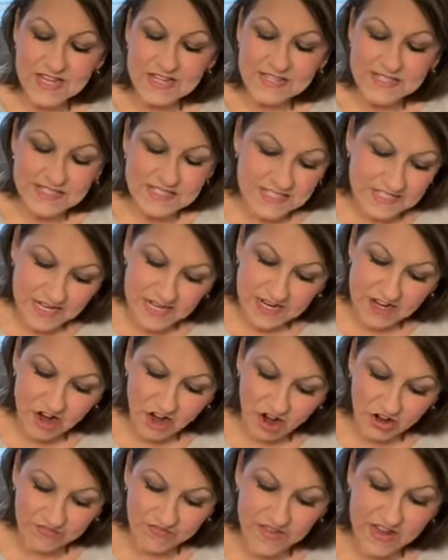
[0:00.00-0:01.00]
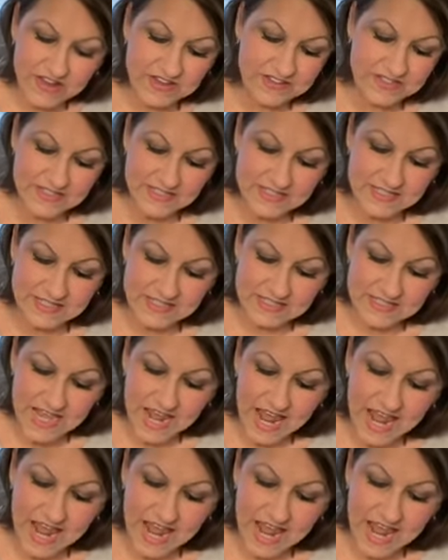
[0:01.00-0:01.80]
sting our faces